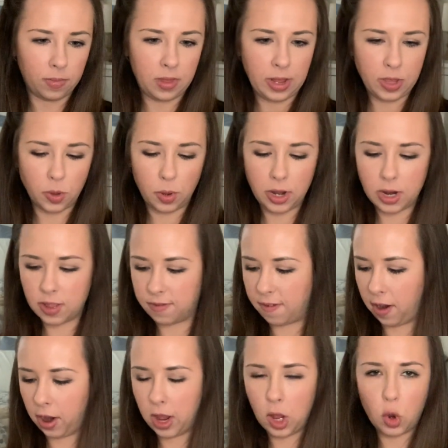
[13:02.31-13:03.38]
This one is
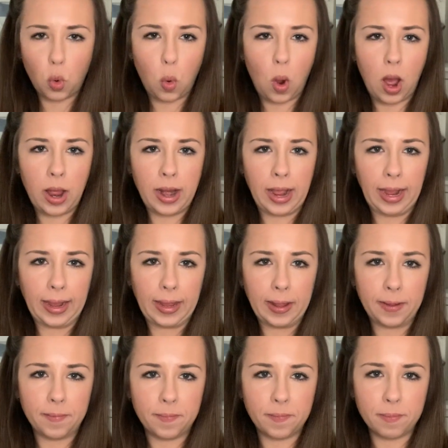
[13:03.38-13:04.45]
very aquatic,
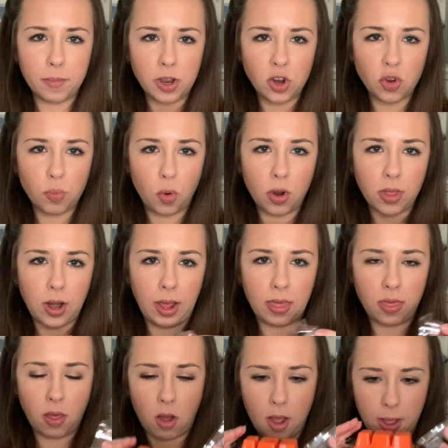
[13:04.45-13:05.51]
much more than I
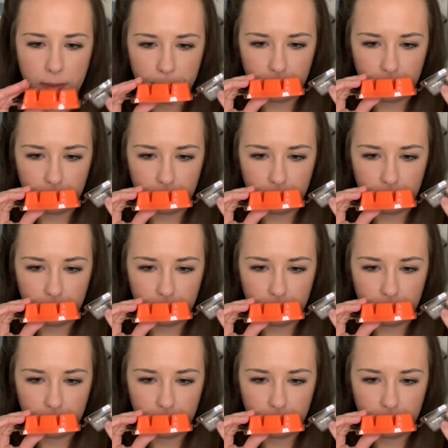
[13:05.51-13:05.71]
thought.